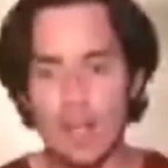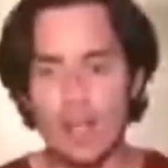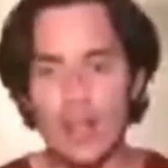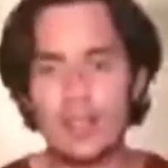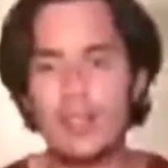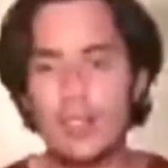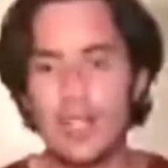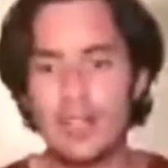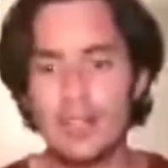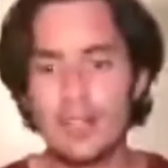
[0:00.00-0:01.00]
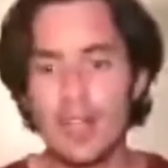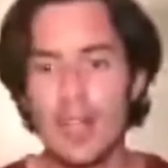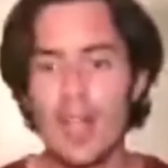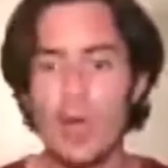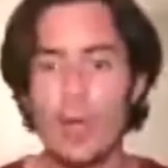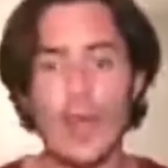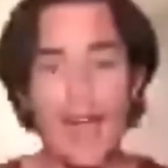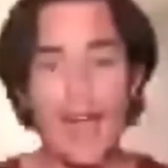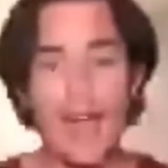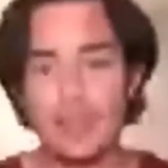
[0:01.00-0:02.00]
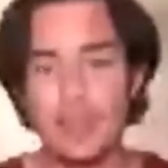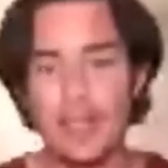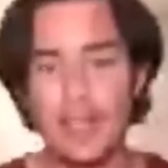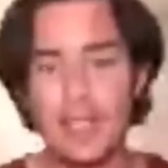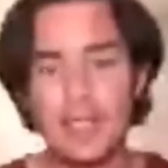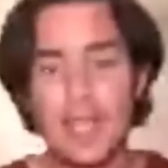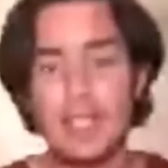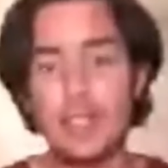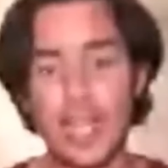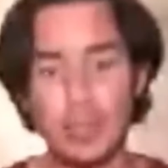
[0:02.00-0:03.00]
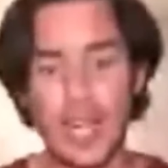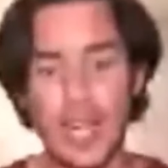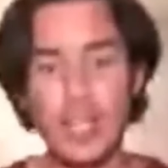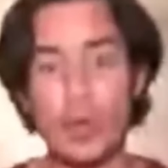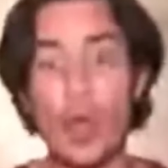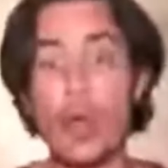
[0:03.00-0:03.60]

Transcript: Listen to this. What happened is that education